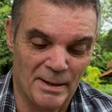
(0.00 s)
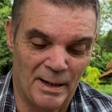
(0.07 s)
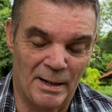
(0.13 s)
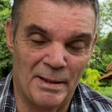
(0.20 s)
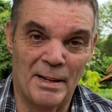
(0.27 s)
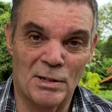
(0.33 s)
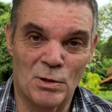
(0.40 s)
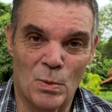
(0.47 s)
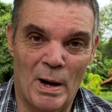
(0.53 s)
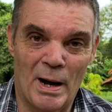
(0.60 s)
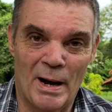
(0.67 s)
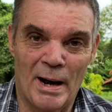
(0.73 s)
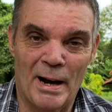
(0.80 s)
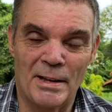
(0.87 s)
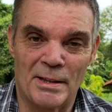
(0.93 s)
And that's why
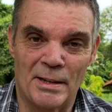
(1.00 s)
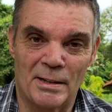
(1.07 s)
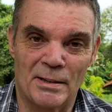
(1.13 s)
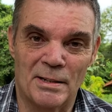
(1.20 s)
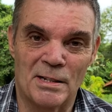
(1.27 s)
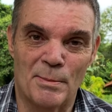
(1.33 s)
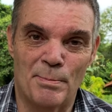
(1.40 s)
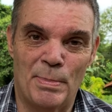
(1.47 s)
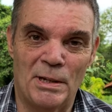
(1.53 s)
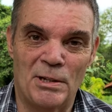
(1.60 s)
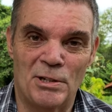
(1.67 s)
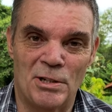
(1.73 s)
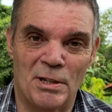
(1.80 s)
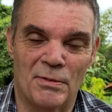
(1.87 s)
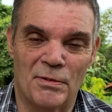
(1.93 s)
I think there's a big
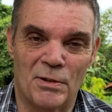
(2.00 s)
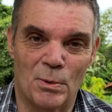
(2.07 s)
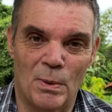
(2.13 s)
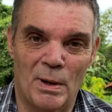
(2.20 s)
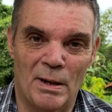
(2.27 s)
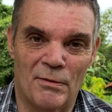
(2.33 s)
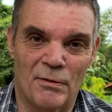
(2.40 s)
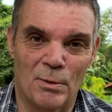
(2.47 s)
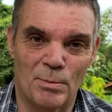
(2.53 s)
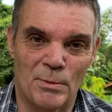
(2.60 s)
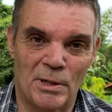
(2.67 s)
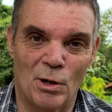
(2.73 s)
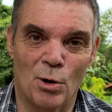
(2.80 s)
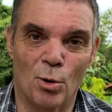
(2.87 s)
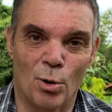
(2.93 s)
shift away from
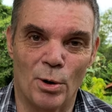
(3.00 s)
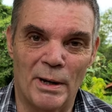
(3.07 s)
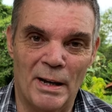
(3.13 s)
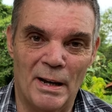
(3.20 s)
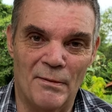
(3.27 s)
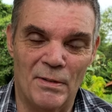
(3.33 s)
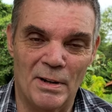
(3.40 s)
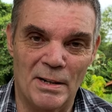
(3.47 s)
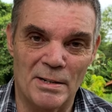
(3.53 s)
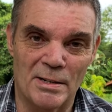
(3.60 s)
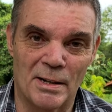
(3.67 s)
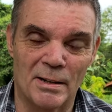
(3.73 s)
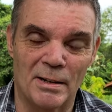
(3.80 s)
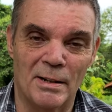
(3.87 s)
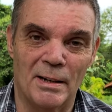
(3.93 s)
the O/A
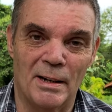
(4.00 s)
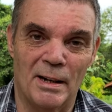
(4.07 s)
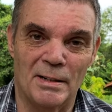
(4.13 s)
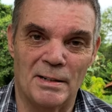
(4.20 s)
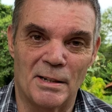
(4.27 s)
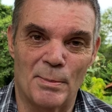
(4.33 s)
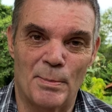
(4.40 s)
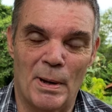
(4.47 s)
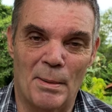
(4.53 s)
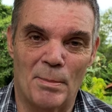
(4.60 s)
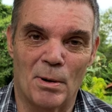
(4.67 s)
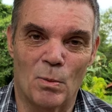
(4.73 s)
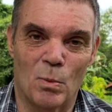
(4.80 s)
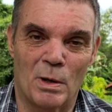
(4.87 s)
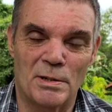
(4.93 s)
visa, and to the
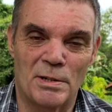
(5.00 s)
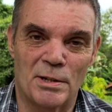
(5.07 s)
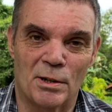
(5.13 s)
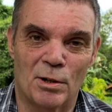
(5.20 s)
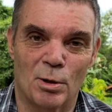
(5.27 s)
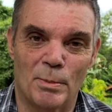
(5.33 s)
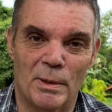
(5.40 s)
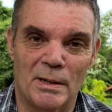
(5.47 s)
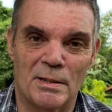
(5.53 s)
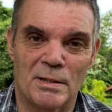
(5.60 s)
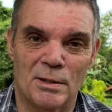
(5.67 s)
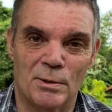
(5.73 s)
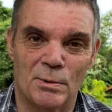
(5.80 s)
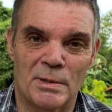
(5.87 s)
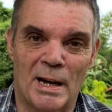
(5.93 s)
people once they're coming
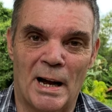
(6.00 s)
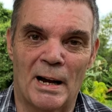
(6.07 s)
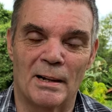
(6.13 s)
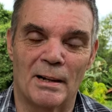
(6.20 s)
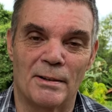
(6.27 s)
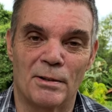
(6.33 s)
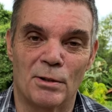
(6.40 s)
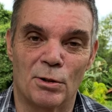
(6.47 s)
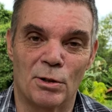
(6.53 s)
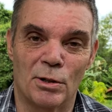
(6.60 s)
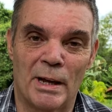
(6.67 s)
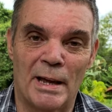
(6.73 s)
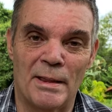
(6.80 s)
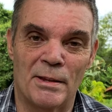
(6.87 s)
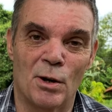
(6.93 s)
to Thailand, they're going to
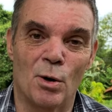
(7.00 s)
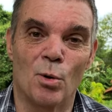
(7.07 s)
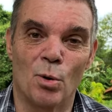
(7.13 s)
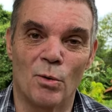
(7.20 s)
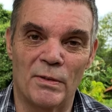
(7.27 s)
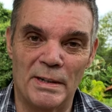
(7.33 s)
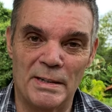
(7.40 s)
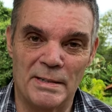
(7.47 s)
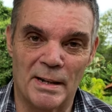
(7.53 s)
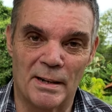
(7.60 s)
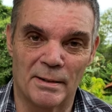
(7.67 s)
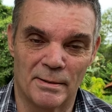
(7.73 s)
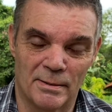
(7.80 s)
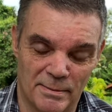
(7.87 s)
get the O visa.